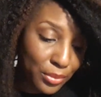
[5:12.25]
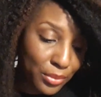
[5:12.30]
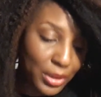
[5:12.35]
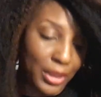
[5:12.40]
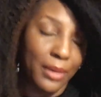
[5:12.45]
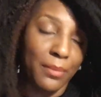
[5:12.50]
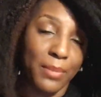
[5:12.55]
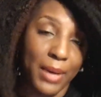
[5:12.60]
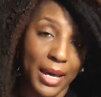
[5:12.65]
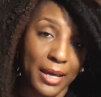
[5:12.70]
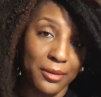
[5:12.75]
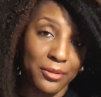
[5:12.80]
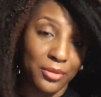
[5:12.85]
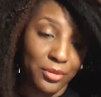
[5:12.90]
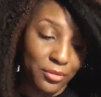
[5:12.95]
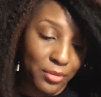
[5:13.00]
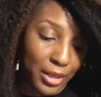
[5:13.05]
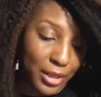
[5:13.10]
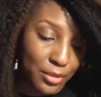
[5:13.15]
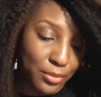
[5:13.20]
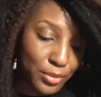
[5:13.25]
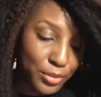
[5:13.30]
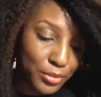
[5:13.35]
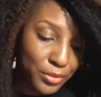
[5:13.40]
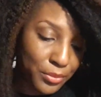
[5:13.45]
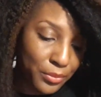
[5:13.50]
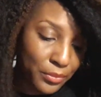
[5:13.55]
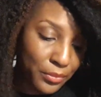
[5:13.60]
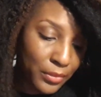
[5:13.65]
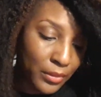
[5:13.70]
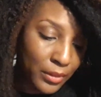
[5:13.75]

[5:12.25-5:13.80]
yeah, biodegradable,